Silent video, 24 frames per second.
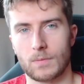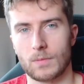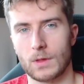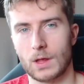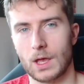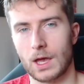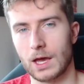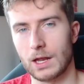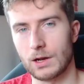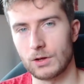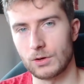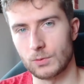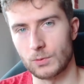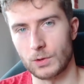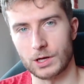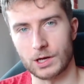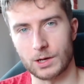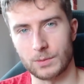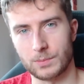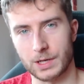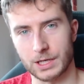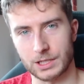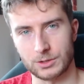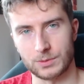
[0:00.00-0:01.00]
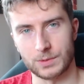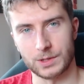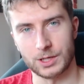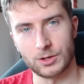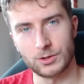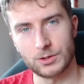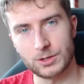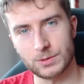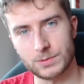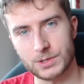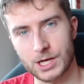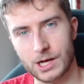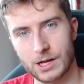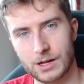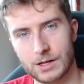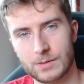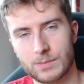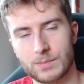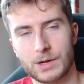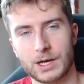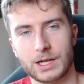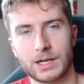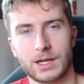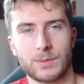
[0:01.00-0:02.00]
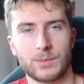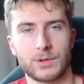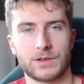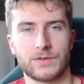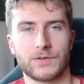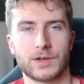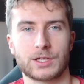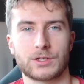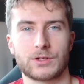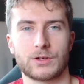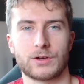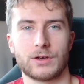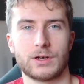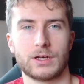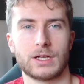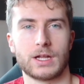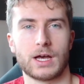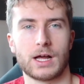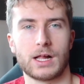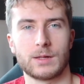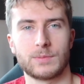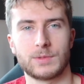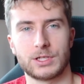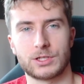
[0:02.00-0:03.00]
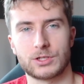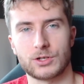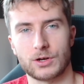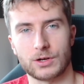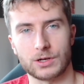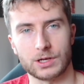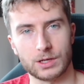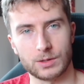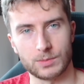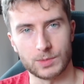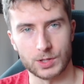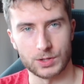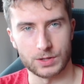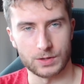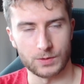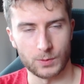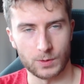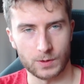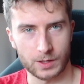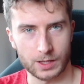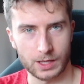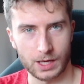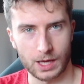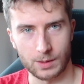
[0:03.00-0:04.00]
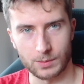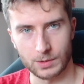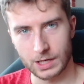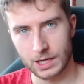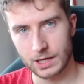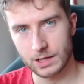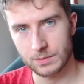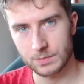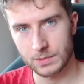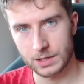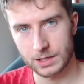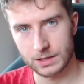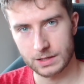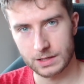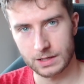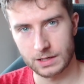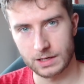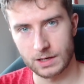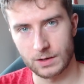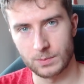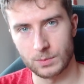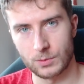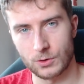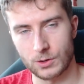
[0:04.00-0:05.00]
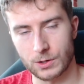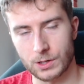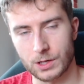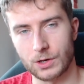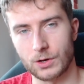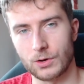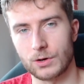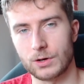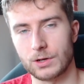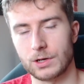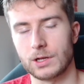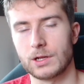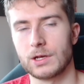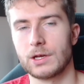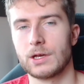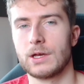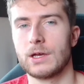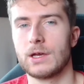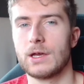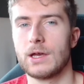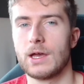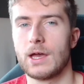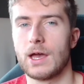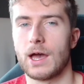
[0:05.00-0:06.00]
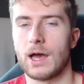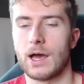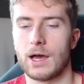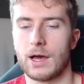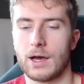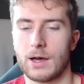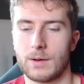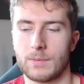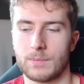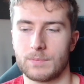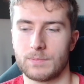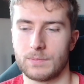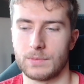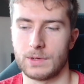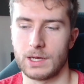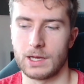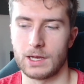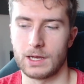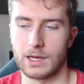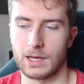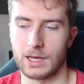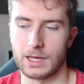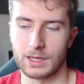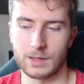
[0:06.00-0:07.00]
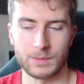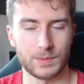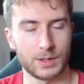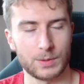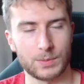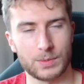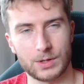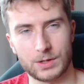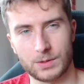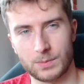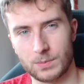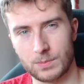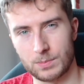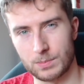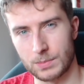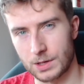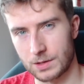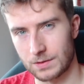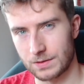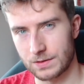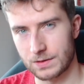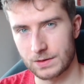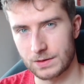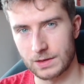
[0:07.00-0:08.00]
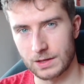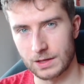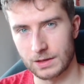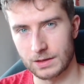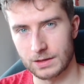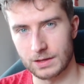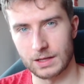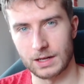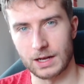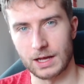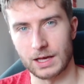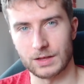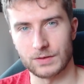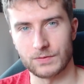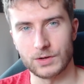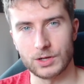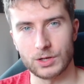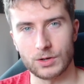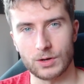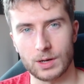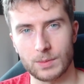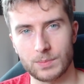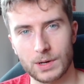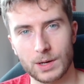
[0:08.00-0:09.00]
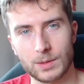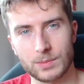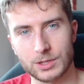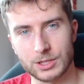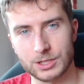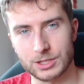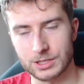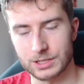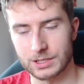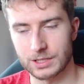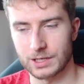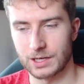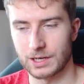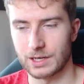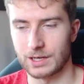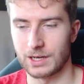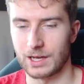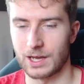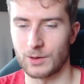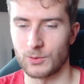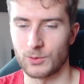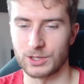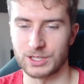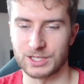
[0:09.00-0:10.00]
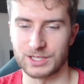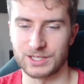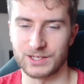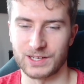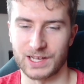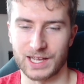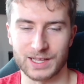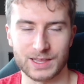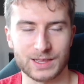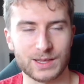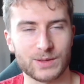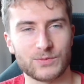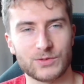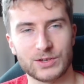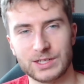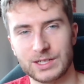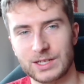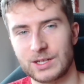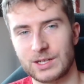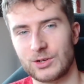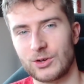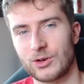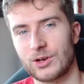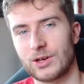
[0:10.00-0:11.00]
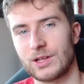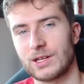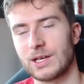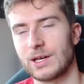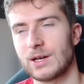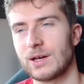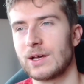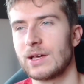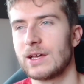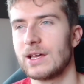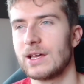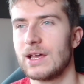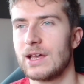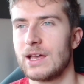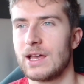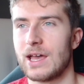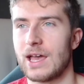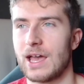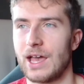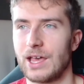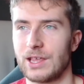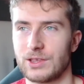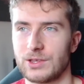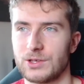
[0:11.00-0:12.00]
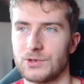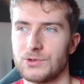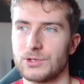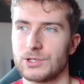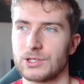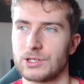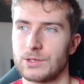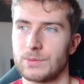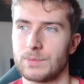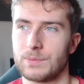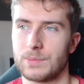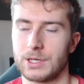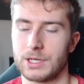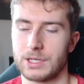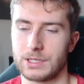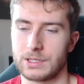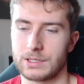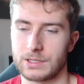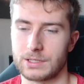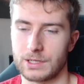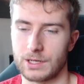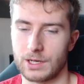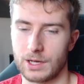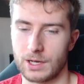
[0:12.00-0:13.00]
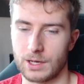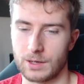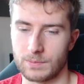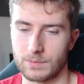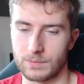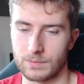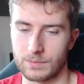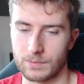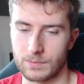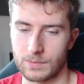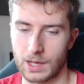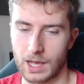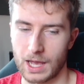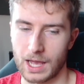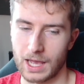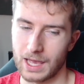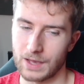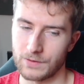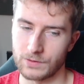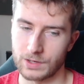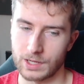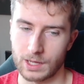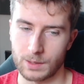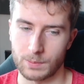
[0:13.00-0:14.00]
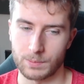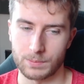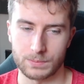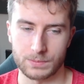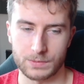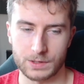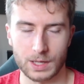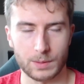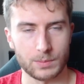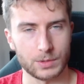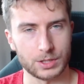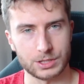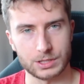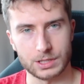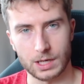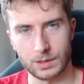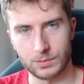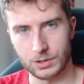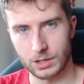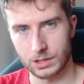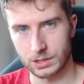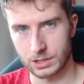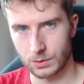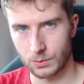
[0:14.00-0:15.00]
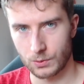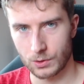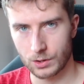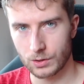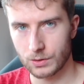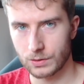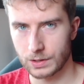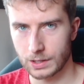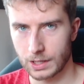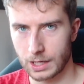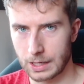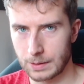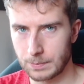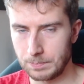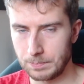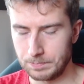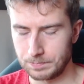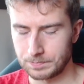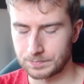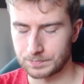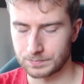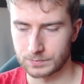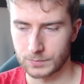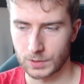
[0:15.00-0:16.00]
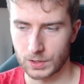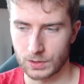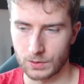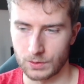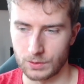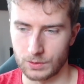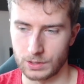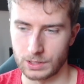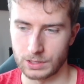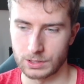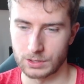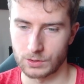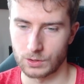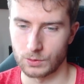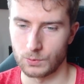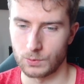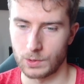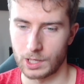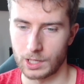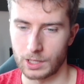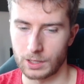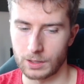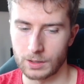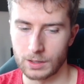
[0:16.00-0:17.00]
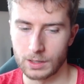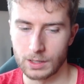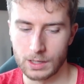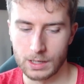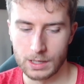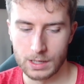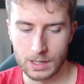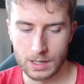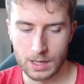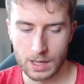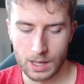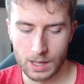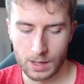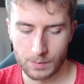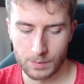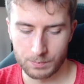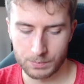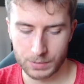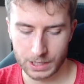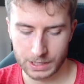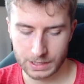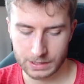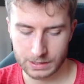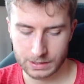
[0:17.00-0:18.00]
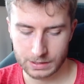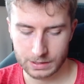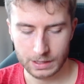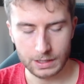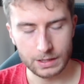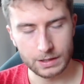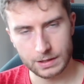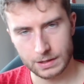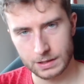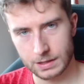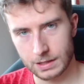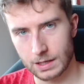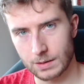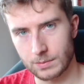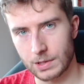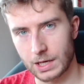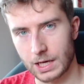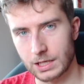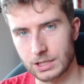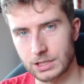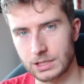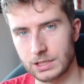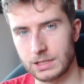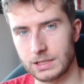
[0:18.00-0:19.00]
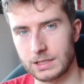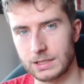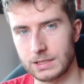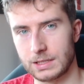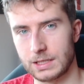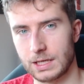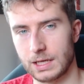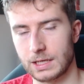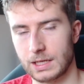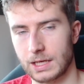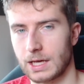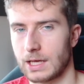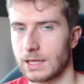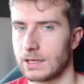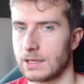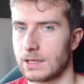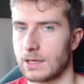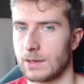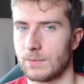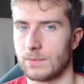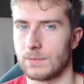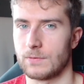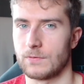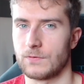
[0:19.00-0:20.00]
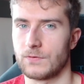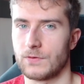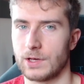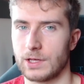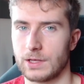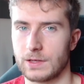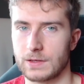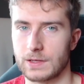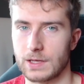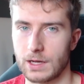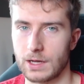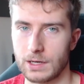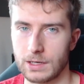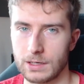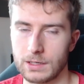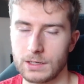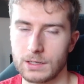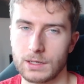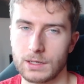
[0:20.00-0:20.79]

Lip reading: Hello and welcome back to my YouTube channel. My name is Victor and I'll be talking about the game Glass Manners that I'm working on. It's been about a month since the last video I published. I wanted to get something done earlier as usual, but I haven't had that much time to actually work on the game, so it took a while. But in this time I actually did get some things done.